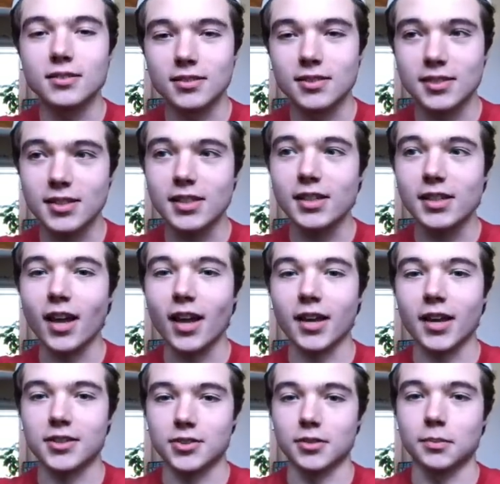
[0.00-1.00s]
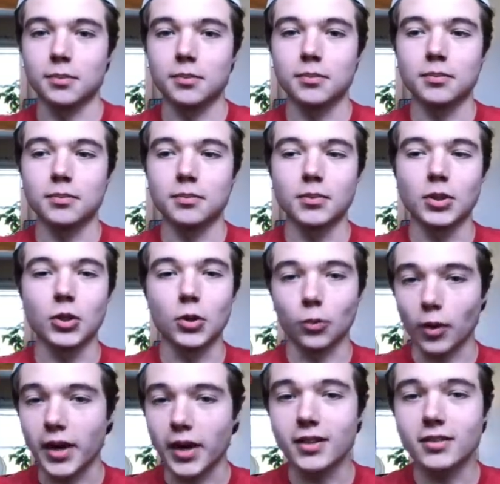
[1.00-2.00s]
seen as a
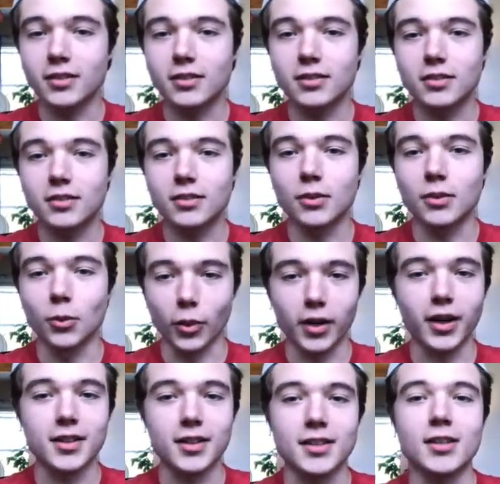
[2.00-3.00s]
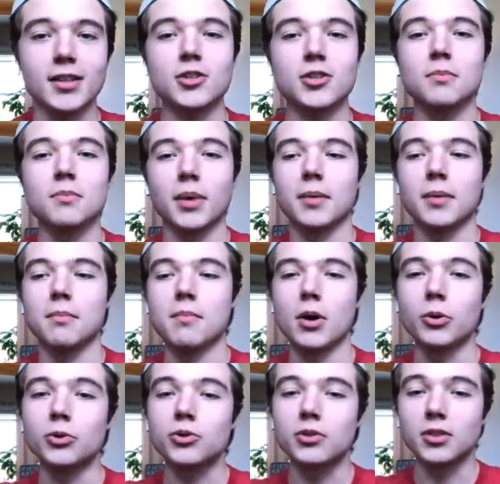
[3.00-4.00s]
great organization by
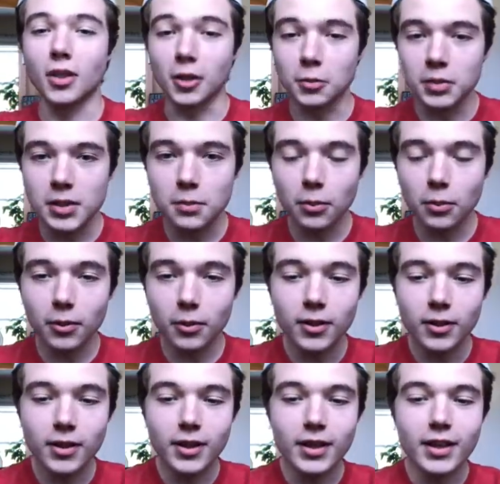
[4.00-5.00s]
most young people.